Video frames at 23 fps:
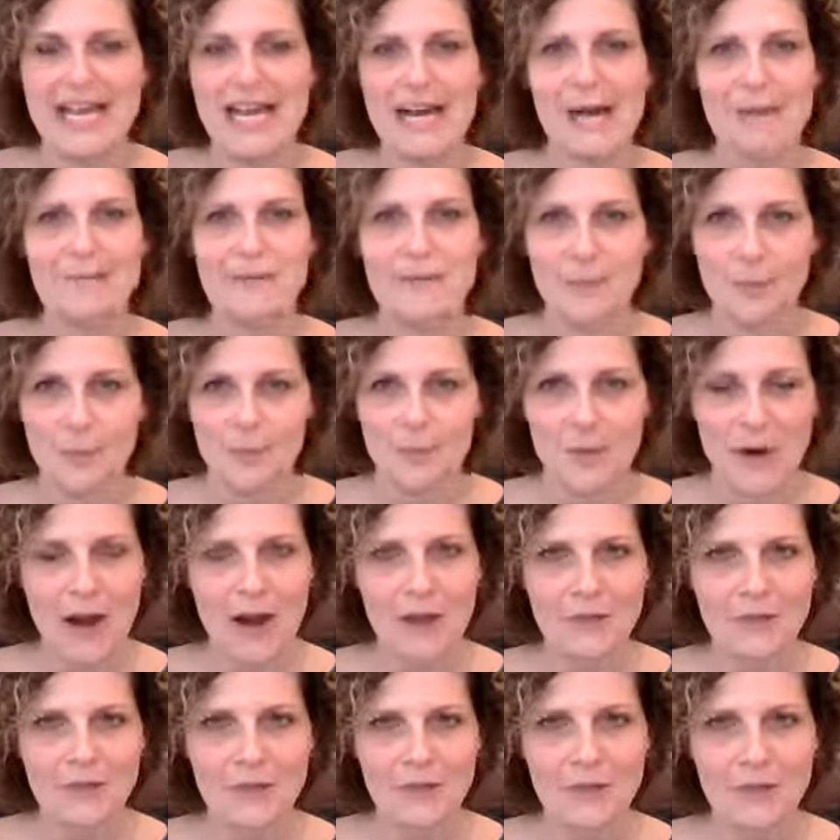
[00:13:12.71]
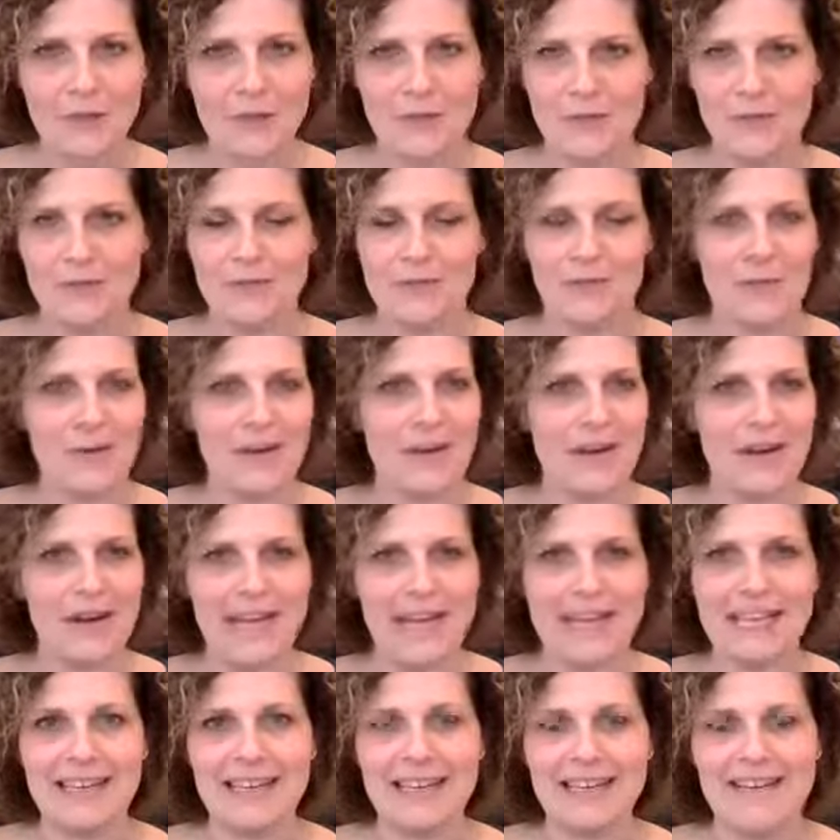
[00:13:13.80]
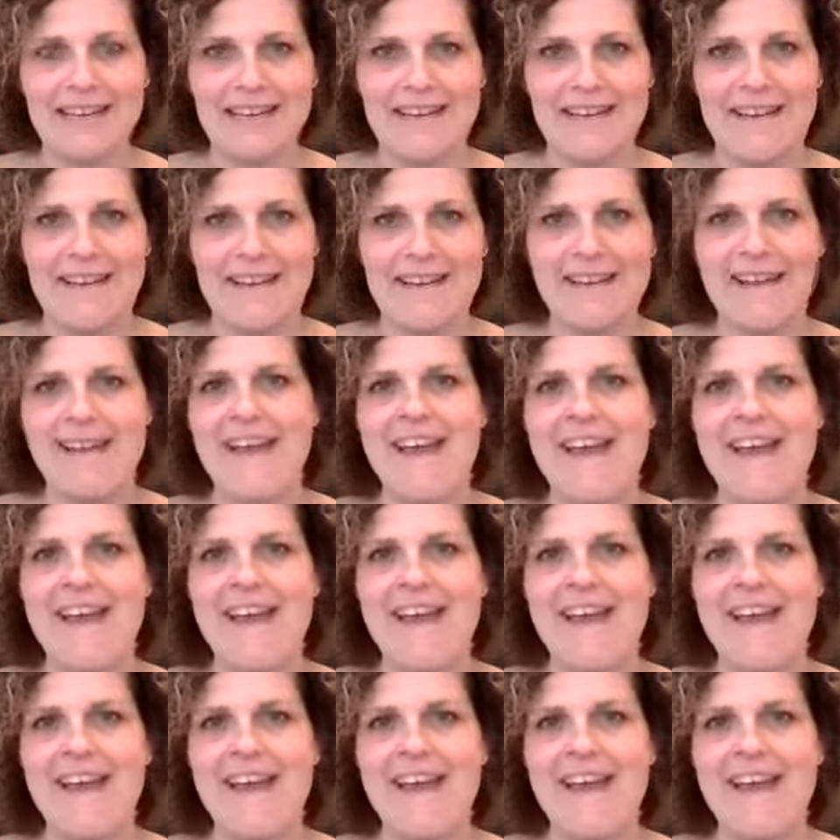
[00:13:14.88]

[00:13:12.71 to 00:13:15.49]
I'm super proud of you for hanging in there,